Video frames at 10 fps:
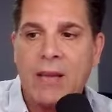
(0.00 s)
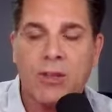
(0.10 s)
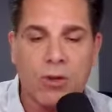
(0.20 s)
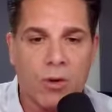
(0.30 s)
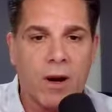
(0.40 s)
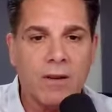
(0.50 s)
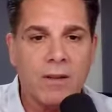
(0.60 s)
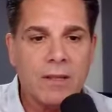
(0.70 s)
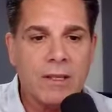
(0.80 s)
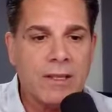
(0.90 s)
sure
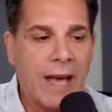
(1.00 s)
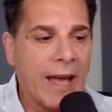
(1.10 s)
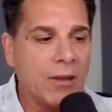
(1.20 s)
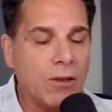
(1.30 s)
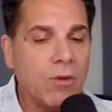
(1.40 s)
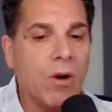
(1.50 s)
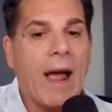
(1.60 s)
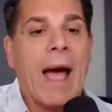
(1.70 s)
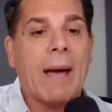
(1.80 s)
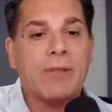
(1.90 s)
that you are
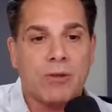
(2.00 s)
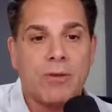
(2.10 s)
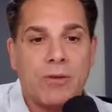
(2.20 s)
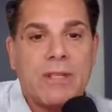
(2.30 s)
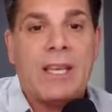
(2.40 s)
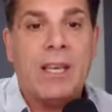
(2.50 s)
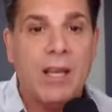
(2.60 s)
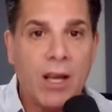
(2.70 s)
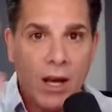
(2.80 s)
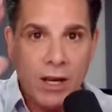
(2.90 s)
absolutely
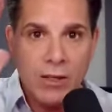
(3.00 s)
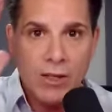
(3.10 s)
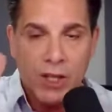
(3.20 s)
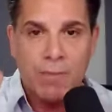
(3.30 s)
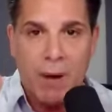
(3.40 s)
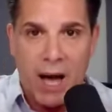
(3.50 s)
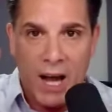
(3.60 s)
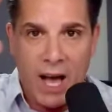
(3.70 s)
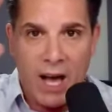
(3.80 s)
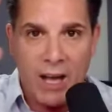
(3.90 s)
spot
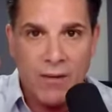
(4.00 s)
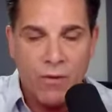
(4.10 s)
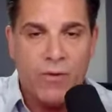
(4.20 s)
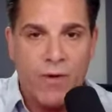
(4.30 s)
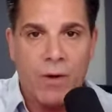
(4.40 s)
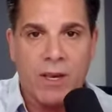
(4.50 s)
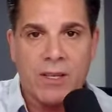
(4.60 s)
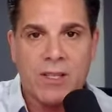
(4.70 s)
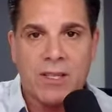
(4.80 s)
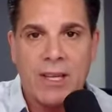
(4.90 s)
on,
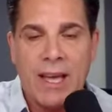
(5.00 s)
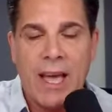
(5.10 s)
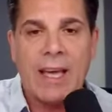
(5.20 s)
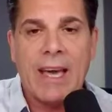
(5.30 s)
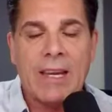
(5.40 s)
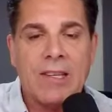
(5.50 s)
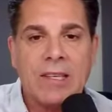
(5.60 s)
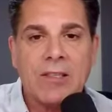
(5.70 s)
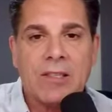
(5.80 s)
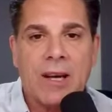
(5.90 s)
focused, and getting
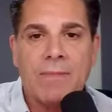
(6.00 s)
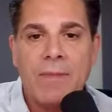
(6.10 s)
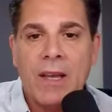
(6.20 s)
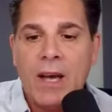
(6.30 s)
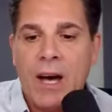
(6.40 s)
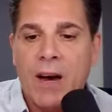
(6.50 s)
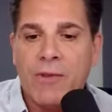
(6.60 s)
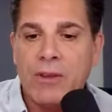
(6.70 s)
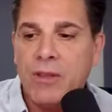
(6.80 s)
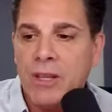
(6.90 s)
deals done. For
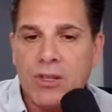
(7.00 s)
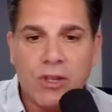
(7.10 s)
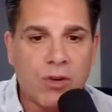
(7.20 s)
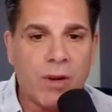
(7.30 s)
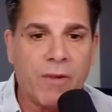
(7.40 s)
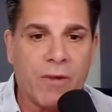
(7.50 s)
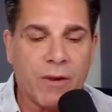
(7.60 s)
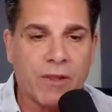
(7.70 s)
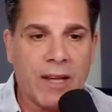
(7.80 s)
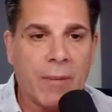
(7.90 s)
those of you that are just joining me for the
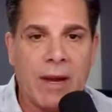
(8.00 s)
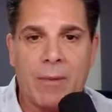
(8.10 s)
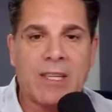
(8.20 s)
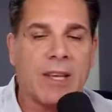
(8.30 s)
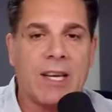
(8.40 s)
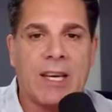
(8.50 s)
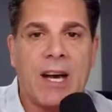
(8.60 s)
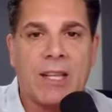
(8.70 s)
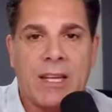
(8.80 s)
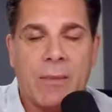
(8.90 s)
first time, my name is Anthony
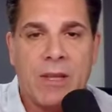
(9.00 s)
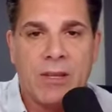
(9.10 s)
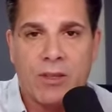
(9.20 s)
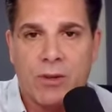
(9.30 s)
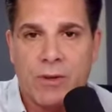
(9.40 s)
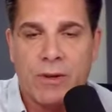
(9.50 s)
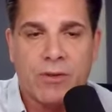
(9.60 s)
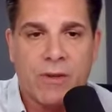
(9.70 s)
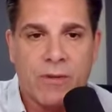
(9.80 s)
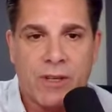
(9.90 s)
Conklin. I've been in the solar
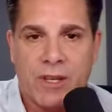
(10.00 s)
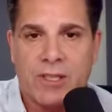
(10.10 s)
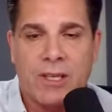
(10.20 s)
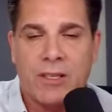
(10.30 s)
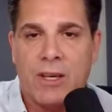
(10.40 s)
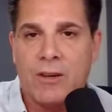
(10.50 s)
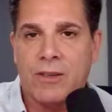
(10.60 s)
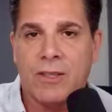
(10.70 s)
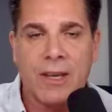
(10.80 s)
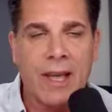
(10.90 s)
industry for 16
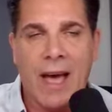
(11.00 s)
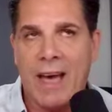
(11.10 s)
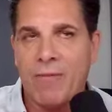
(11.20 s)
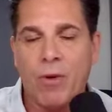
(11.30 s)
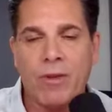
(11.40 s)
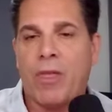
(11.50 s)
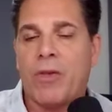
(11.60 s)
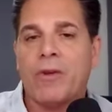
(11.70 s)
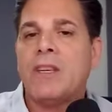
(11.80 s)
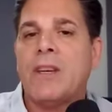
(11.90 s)
years. I have more than
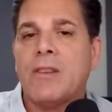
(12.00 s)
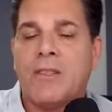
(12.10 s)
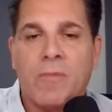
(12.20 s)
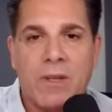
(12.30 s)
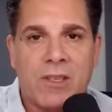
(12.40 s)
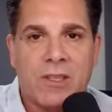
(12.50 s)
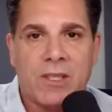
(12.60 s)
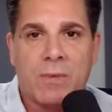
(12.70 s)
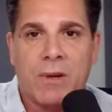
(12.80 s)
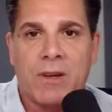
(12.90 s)
30 years of business
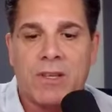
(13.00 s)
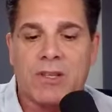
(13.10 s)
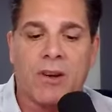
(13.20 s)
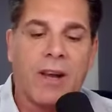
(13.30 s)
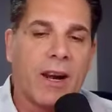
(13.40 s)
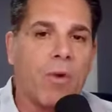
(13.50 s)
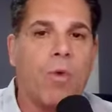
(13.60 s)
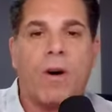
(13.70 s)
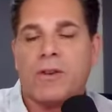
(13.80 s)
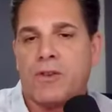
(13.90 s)
experience. Started out on
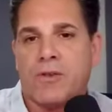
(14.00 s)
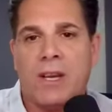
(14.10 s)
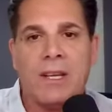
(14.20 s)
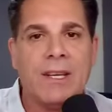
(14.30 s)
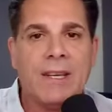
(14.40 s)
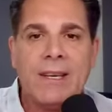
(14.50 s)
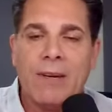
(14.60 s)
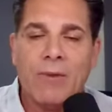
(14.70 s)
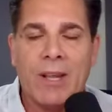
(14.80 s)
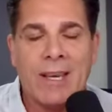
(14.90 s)
Wall Street,
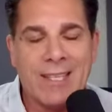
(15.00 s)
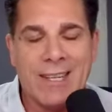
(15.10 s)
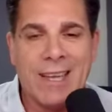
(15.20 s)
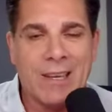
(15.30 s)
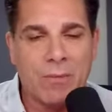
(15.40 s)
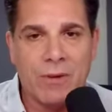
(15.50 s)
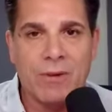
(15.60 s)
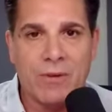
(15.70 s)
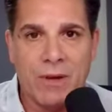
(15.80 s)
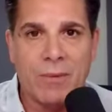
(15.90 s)
realized I didn't like
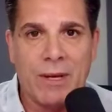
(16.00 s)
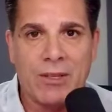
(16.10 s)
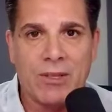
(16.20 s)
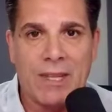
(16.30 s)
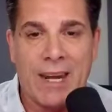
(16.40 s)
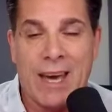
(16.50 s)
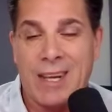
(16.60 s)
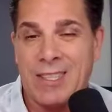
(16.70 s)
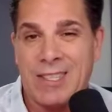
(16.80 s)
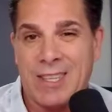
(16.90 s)
computers very much, and then I got
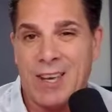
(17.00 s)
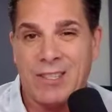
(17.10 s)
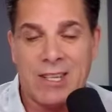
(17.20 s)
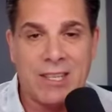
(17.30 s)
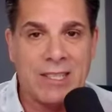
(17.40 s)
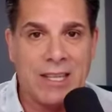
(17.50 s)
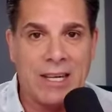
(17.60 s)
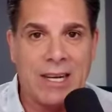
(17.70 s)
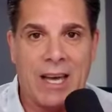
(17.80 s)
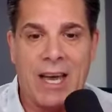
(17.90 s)
into sales in
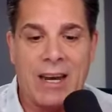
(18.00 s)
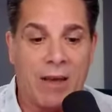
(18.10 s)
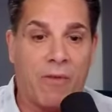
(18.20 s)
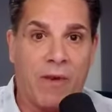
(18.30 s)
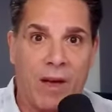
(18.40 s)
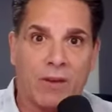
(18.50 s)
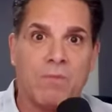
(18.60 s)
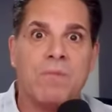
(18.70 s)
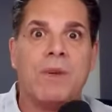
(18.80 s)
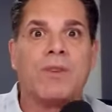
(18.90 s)
1999. I failed
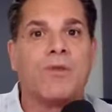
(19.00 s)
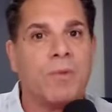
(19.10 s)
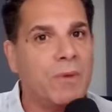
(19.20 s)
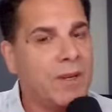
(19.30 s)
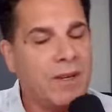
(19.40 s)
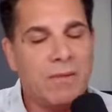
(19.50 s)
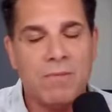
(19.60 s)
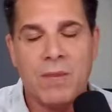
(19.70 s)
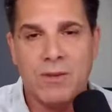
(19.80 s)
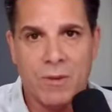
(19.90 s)
miserably.
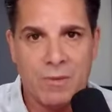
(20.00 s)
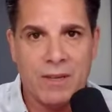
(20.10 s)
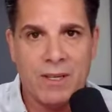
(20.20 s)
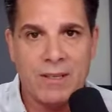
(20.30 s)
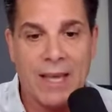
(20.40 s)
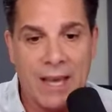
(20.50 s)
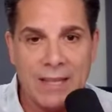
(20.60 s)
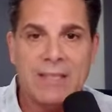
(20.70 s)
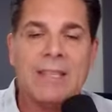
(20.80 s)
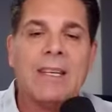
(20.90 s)

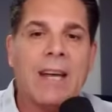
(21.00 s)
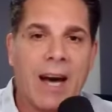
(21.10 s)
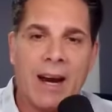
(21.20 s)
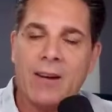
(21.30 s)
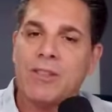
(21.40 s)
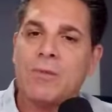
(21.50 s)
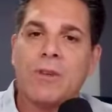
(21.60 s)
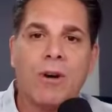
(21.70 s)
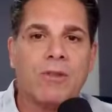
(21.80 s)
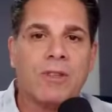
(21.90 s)
Then I hired some
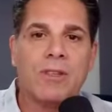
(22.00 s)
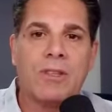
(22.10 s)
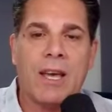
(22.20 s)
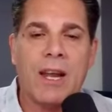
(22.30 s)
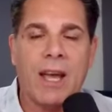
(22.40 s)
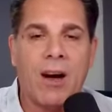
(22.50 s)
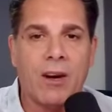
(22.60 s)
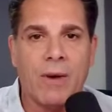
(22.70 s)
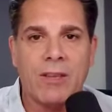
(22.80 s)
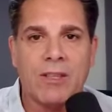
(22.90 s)
coaches, and I hung
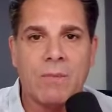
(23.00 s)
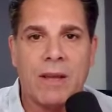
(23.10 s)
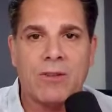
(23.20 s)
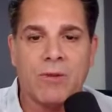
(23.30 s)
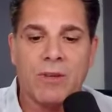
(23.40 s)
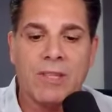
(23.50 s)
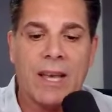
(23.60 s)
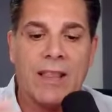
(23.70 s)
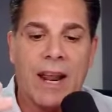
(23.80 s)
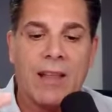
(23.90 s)
around some mentors,
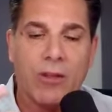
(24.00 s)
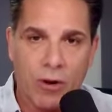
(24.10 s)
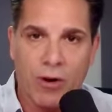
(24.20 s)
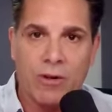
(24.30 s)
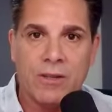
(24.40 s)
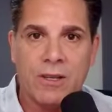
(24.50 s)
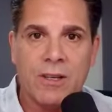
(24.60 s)
and then I learned